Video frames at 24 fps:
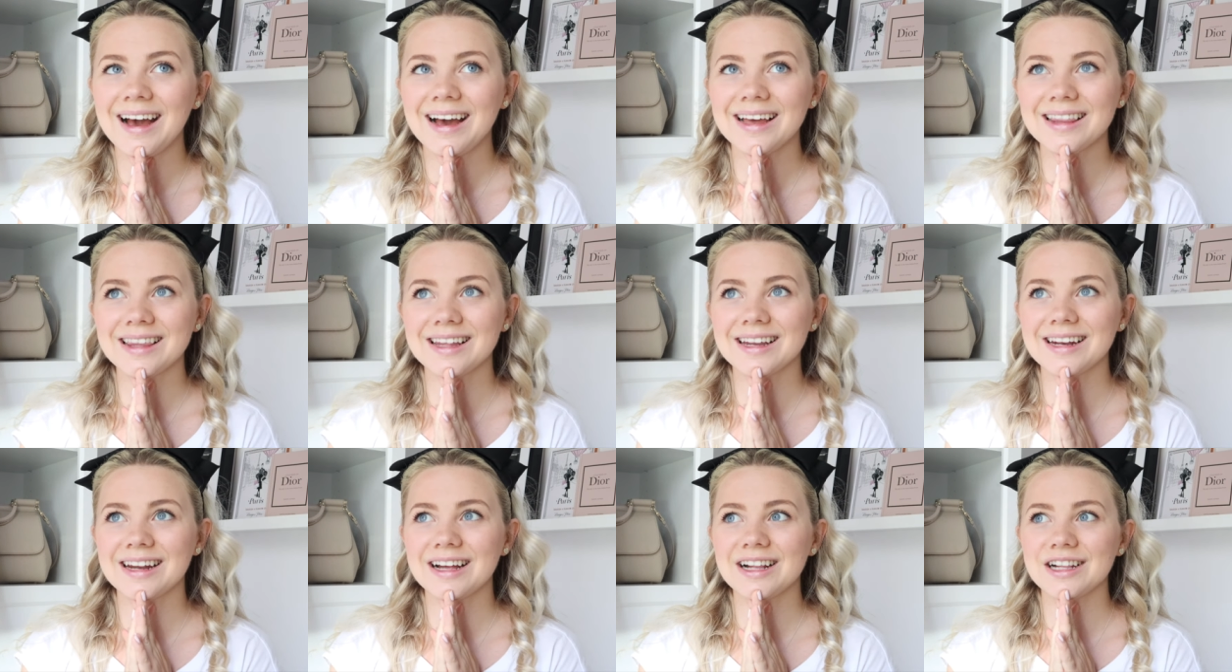
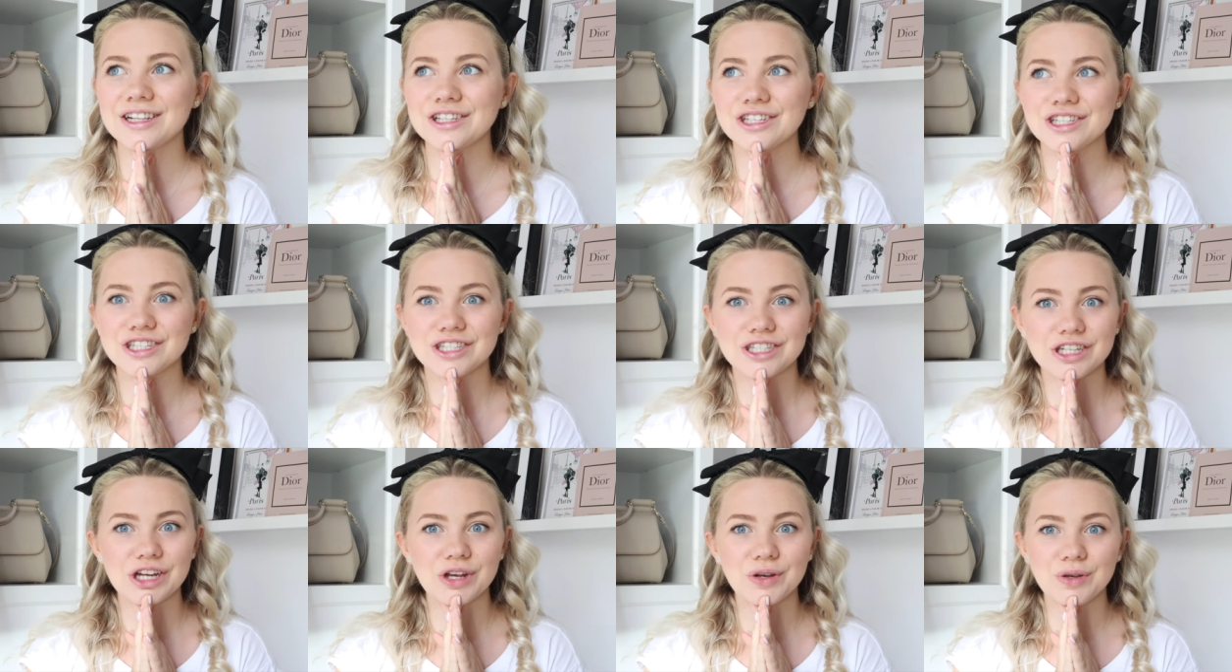and then I'll
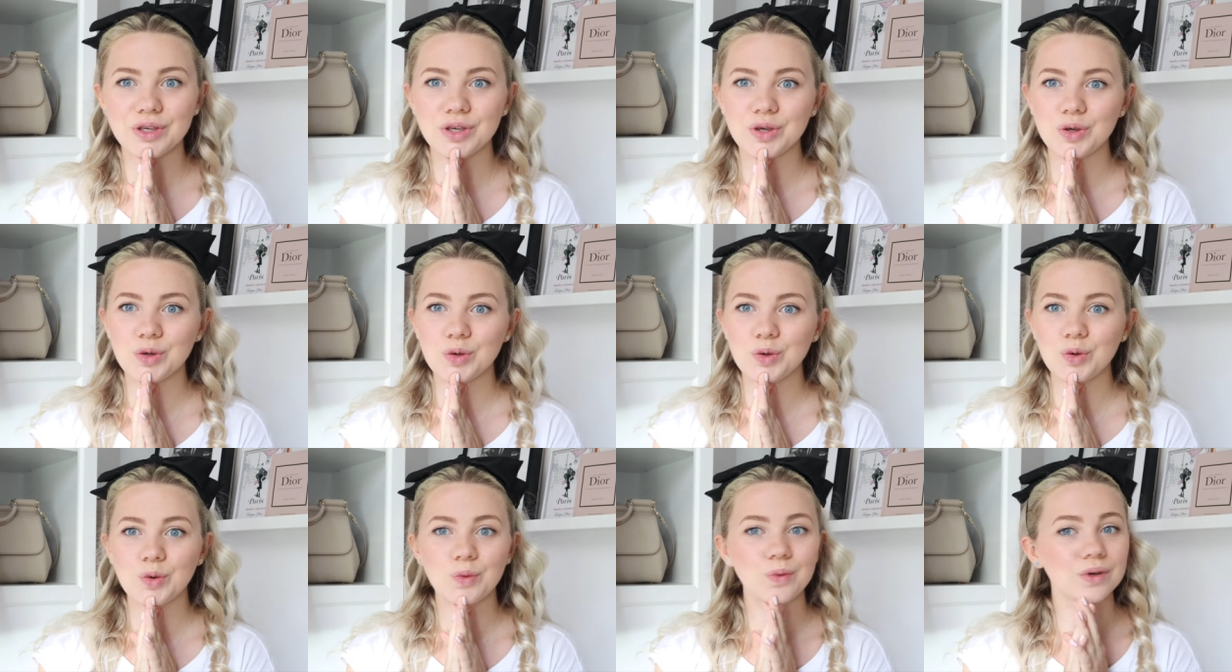show
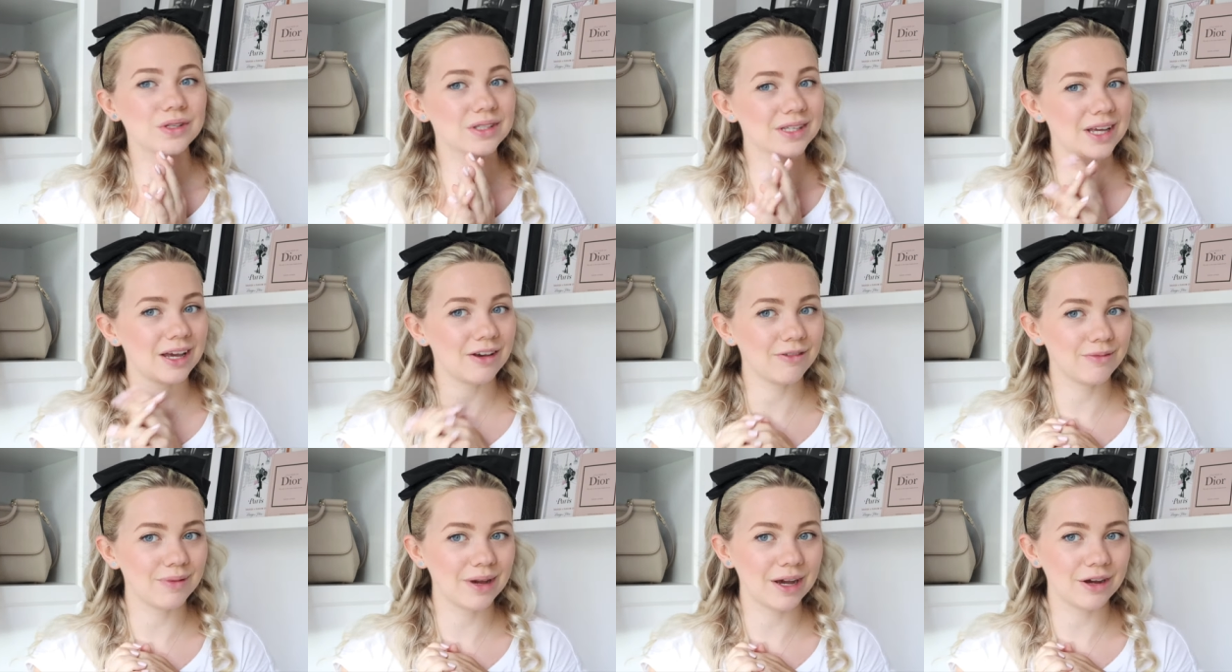you once I
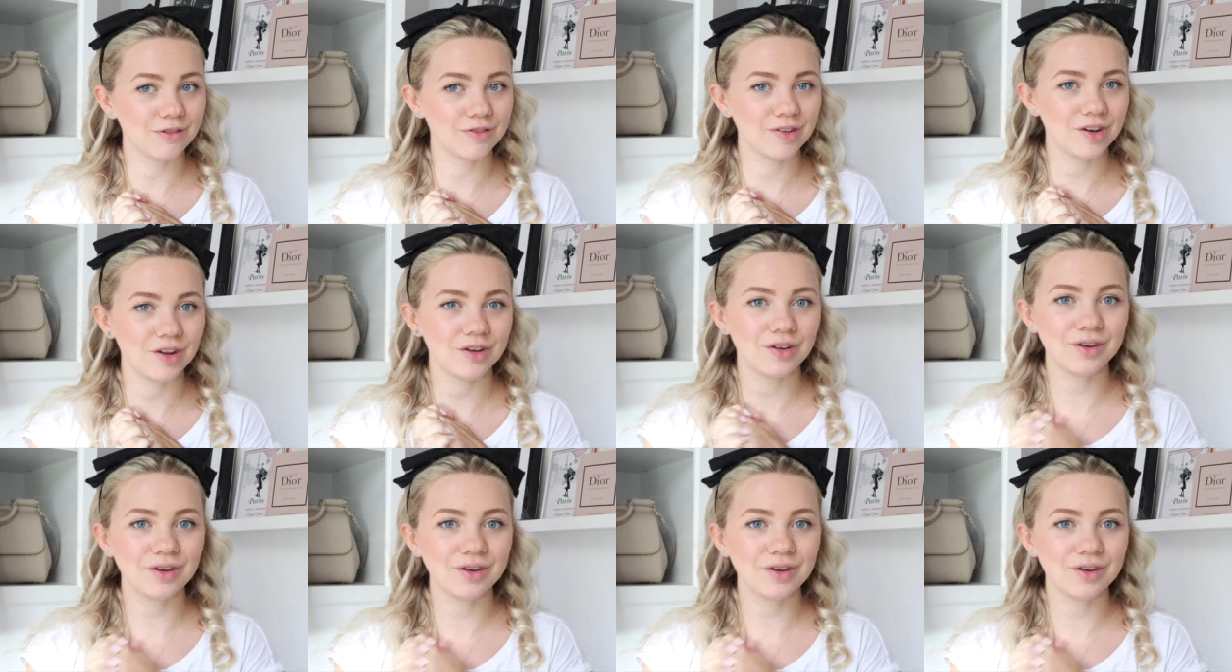have my outfit